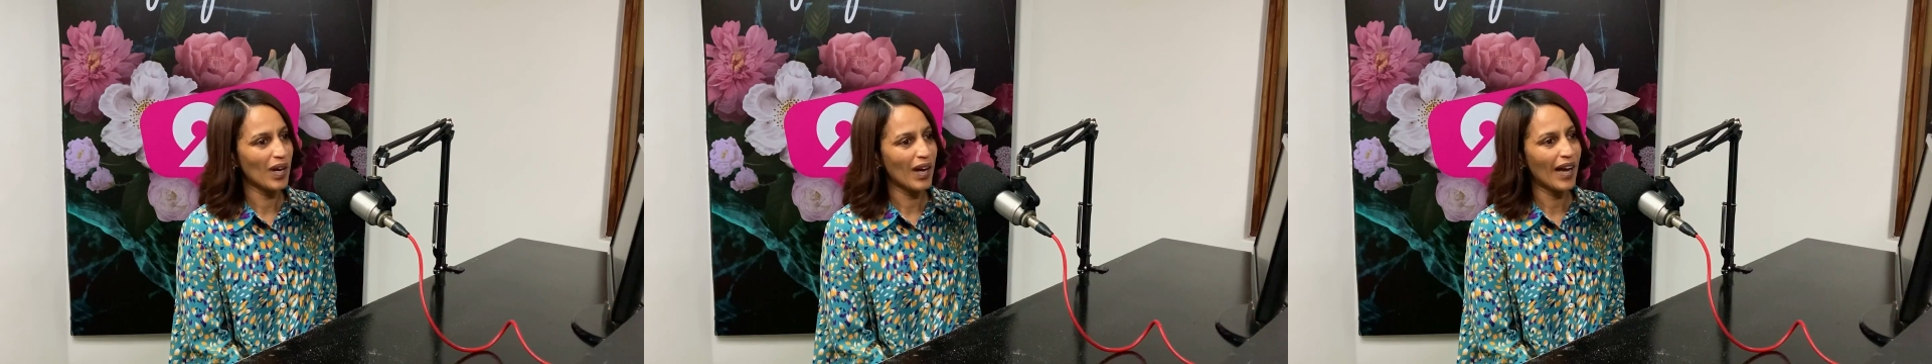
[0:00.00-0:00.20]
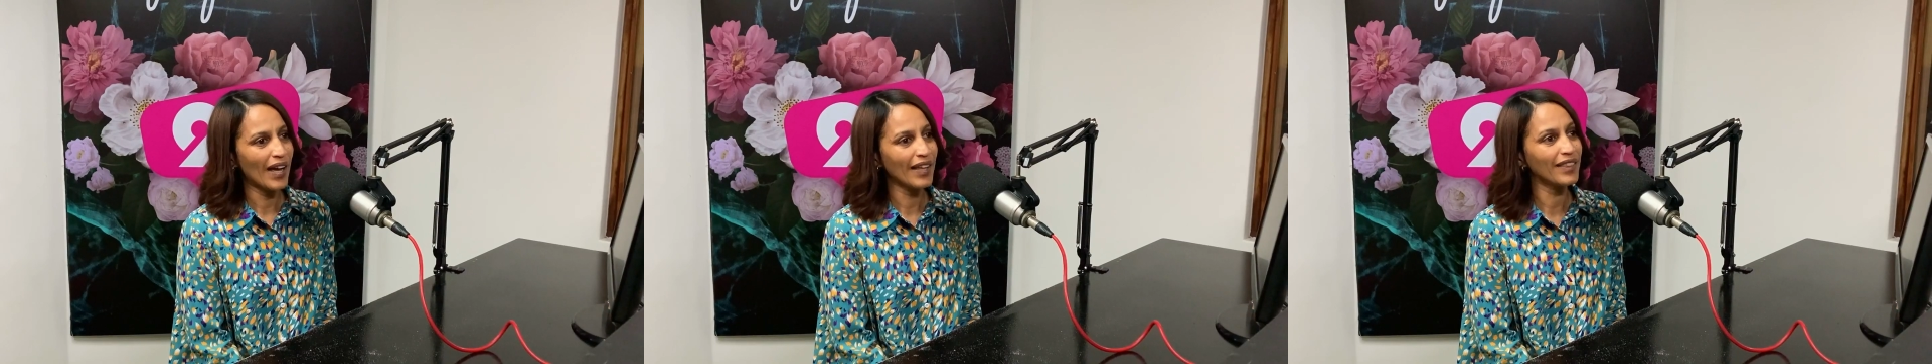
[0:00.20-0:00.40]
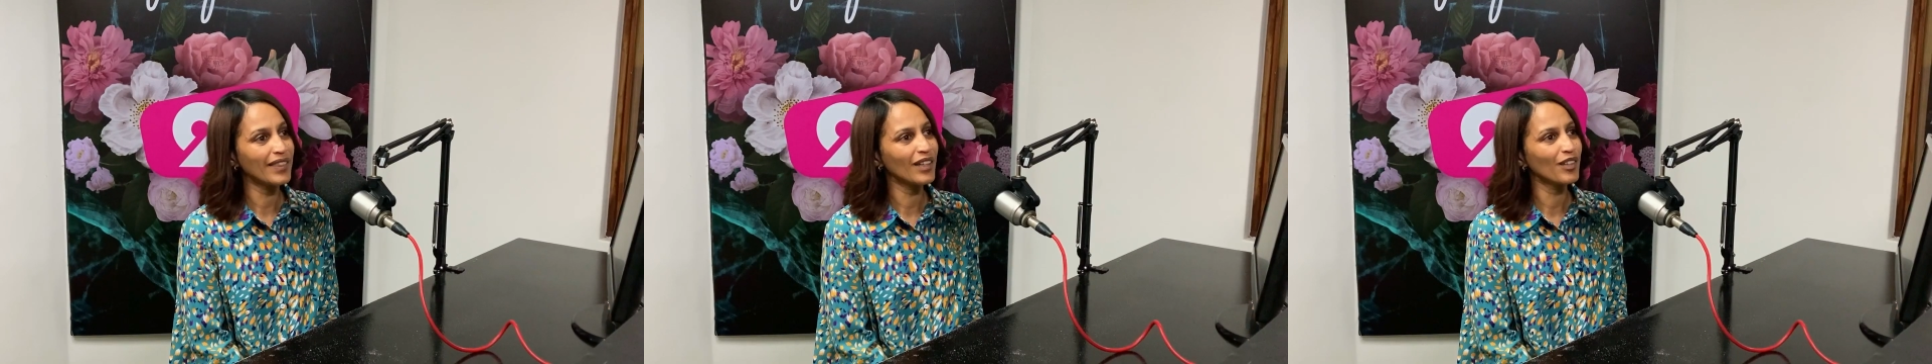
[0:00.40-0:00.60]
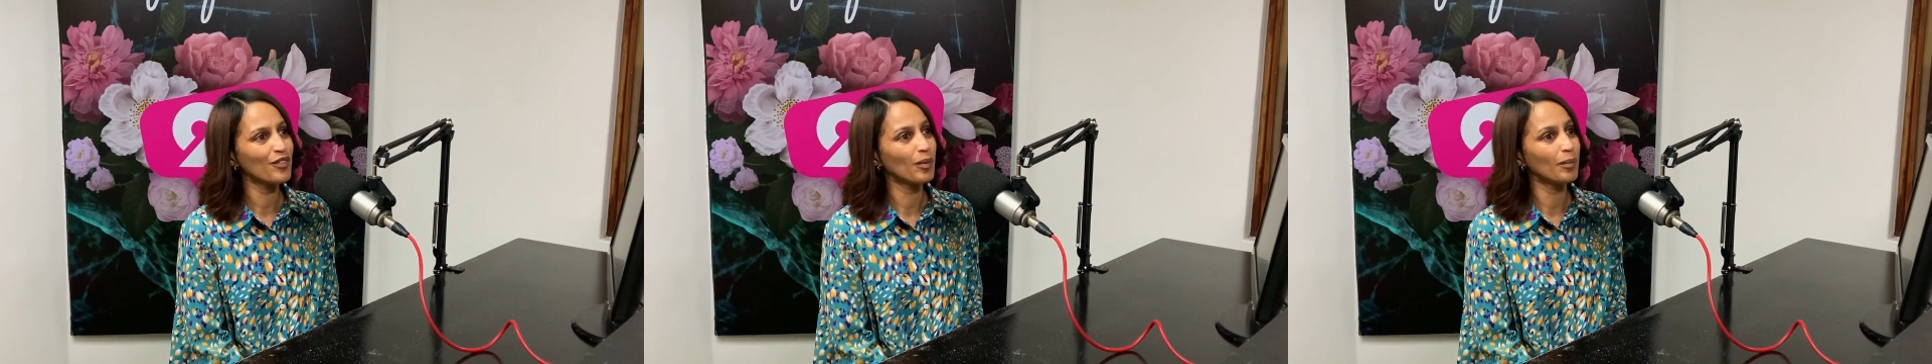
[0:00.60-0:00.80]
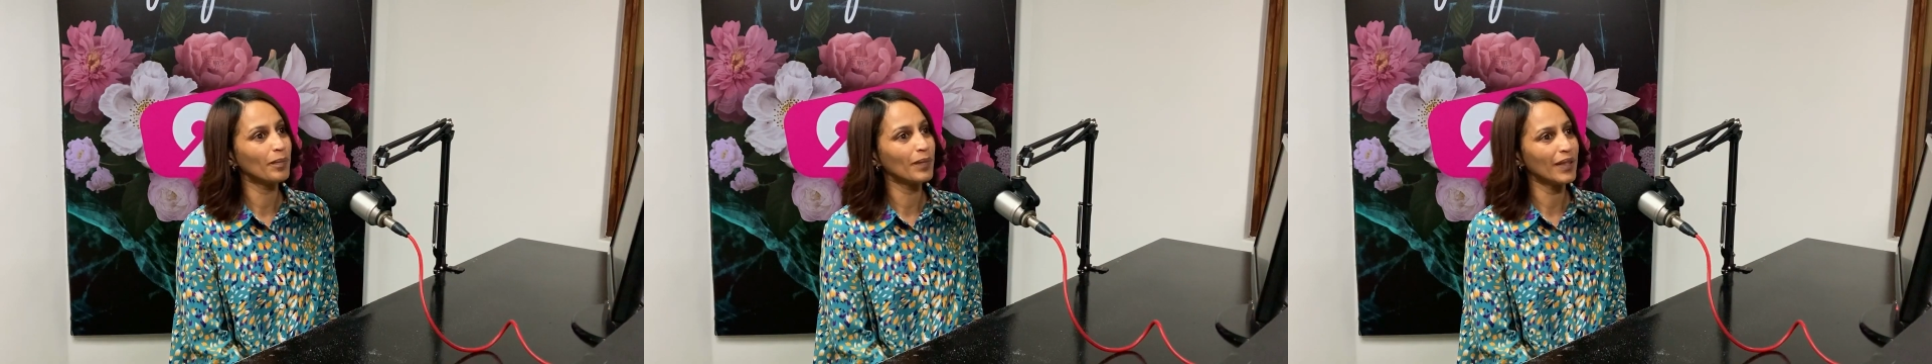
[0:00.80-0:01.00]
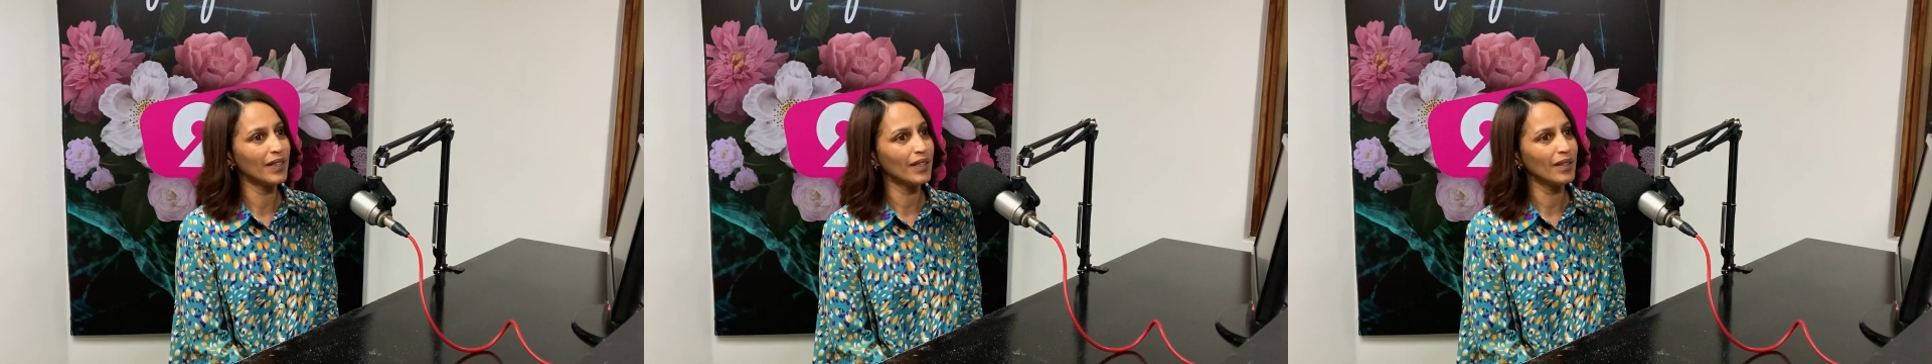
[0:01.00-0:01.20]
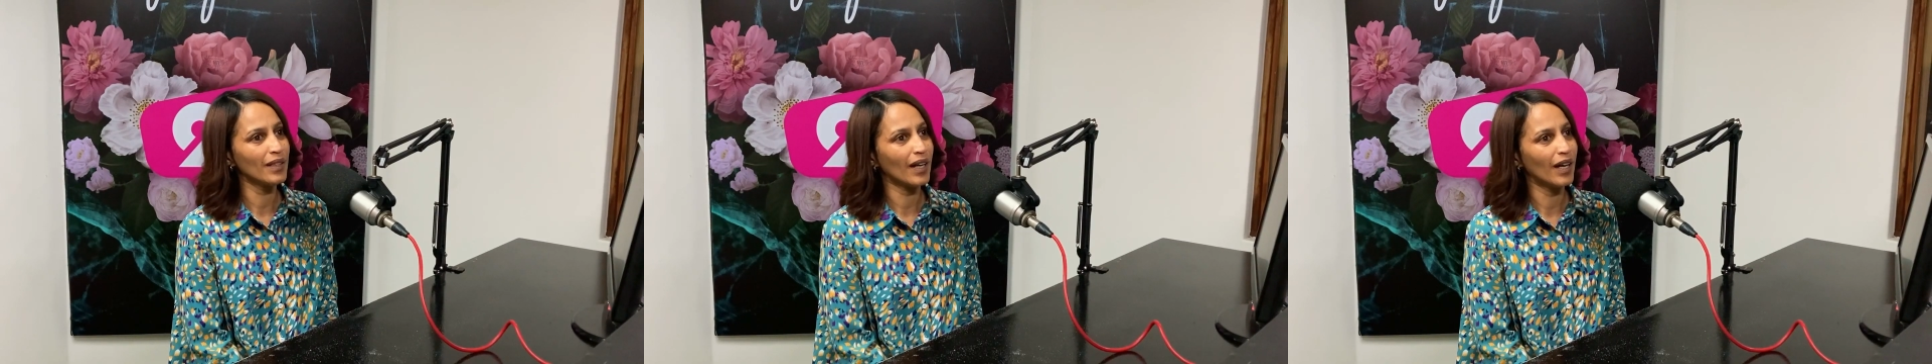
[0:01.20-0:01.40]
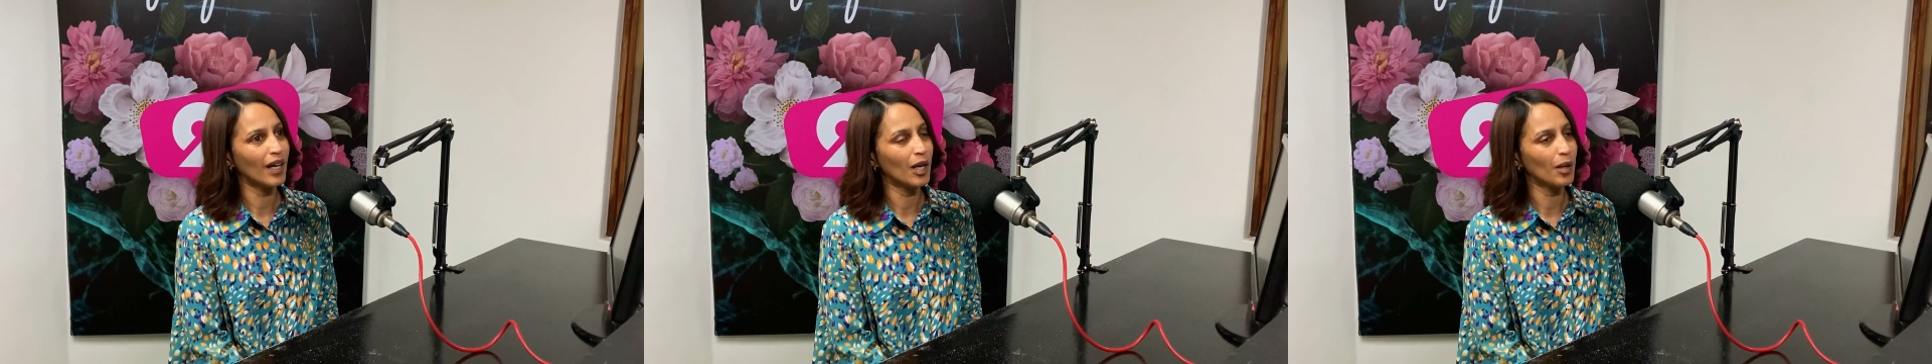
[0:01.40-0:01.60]
I think for
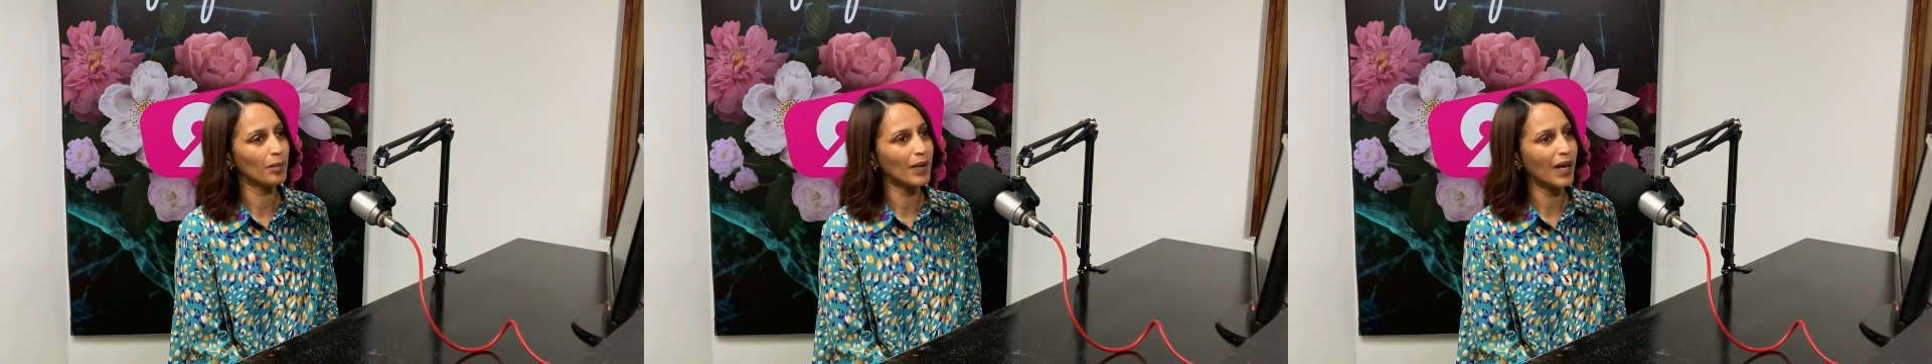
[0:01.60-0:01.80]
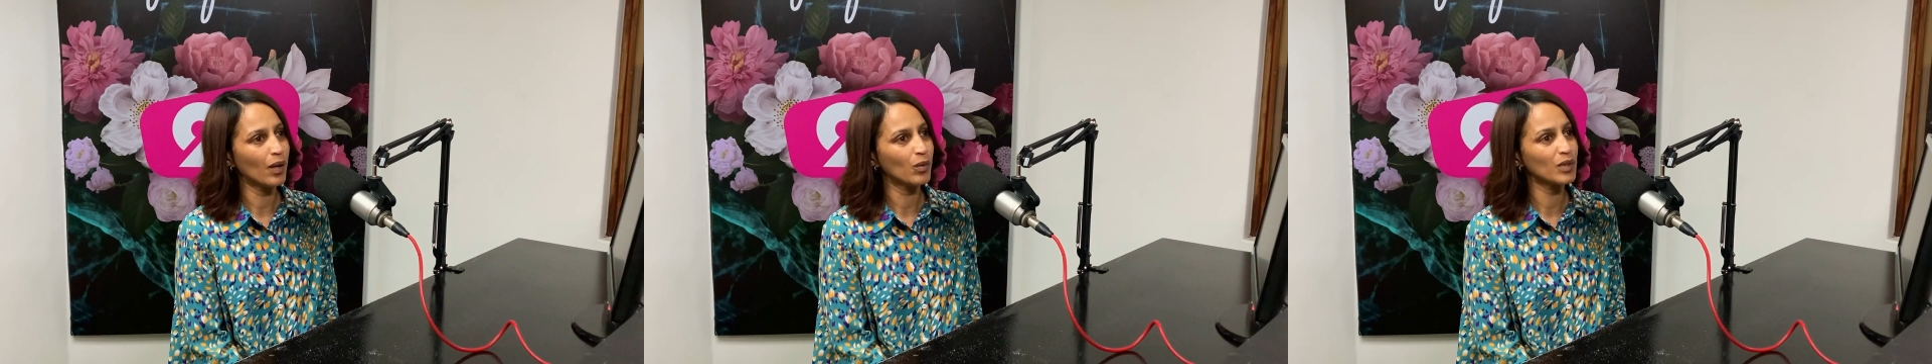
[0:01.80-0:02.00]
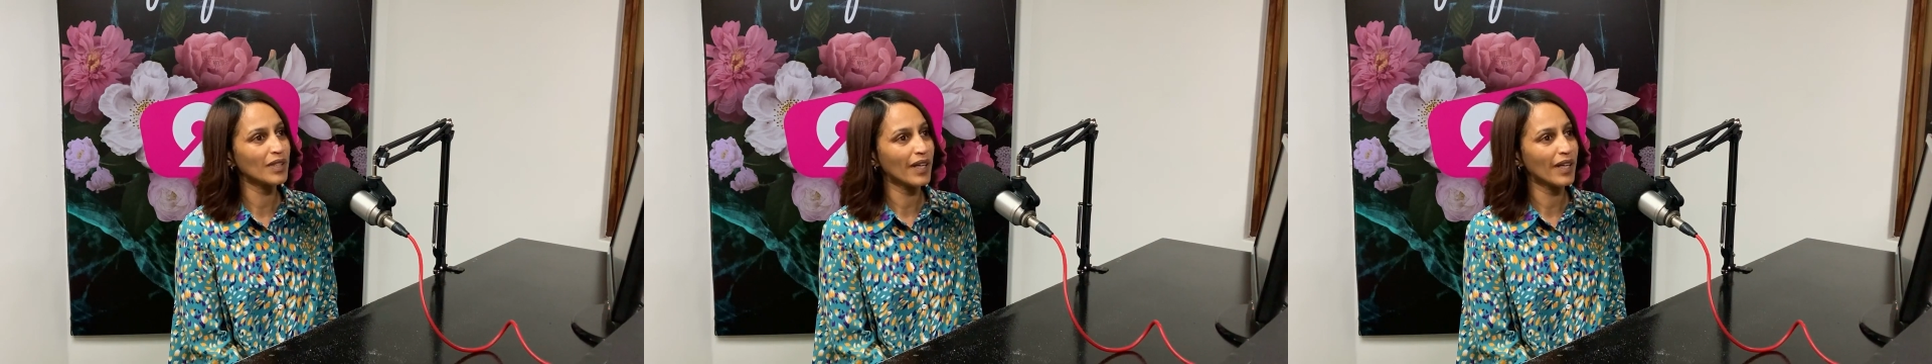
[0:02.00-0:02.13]
me, I